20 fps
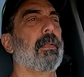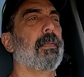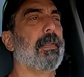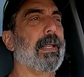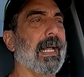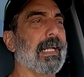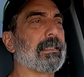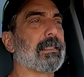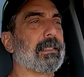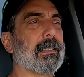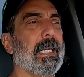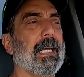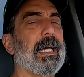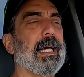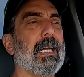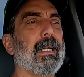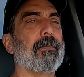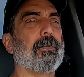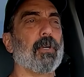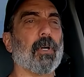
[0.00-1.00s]
That
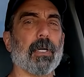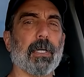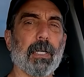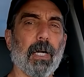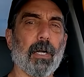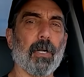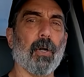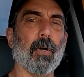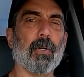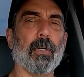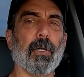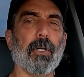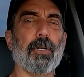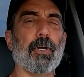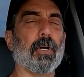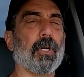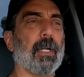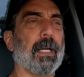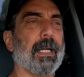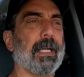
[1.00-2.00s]
said, if you're a gun owner and
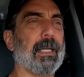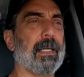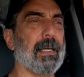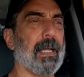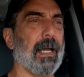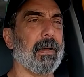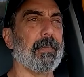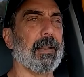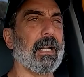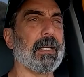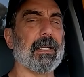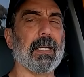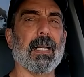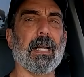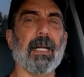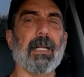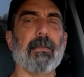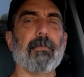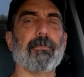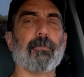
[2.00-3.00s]
you're going to have that
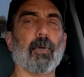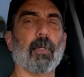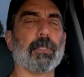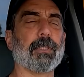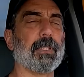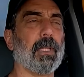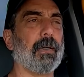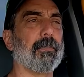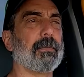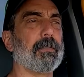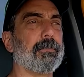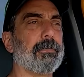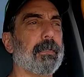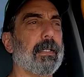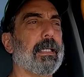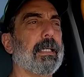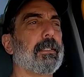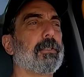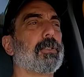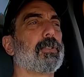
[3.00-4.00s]
gun for
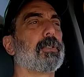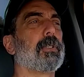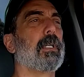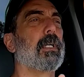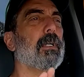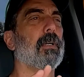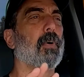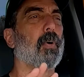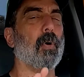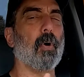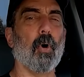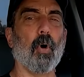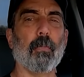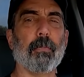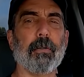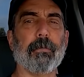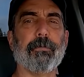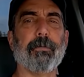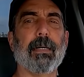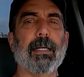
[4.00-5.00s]
self-defense or
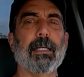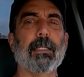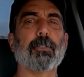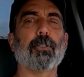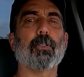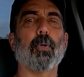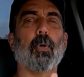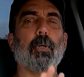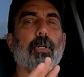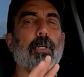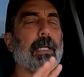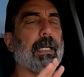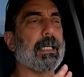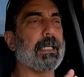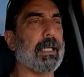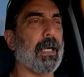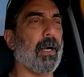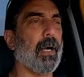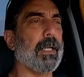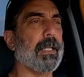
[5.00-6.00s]
home defense, or you're going
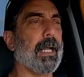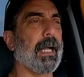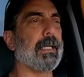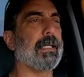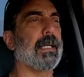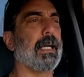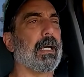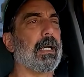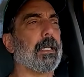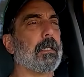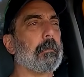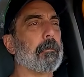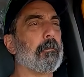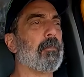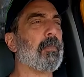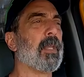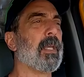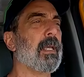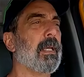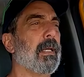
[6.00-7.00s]
to carry that gun,
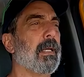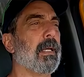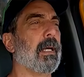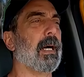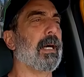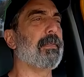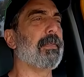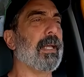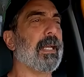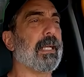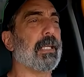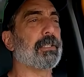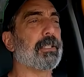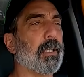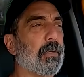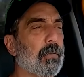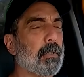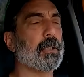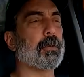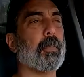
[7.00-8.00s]
I think it's
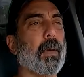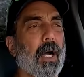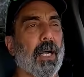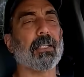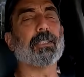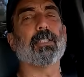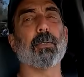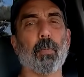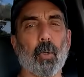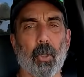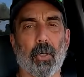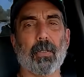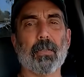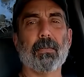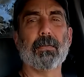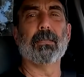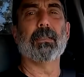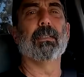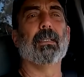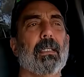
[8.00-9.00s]
irresponsible
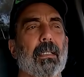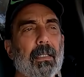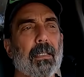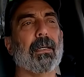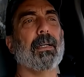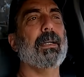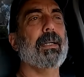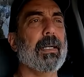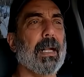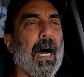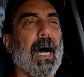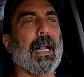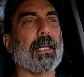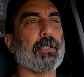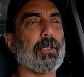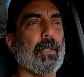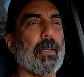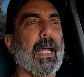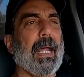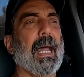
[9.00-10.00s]

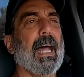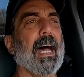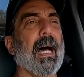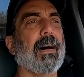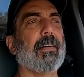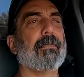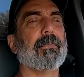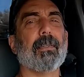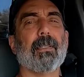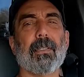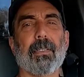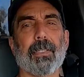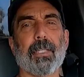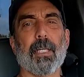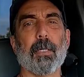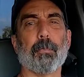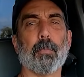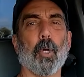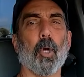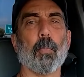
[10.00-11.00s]
not to have
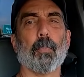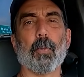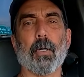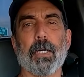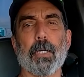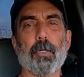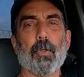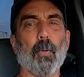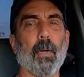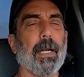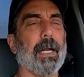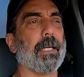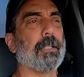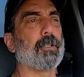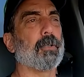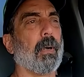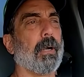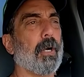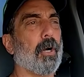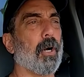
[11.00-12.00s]
the appropriate training.
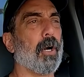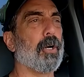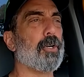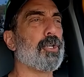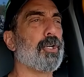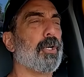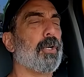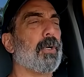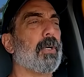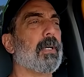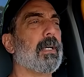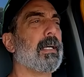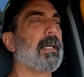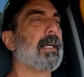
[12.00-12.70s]
So I urge you,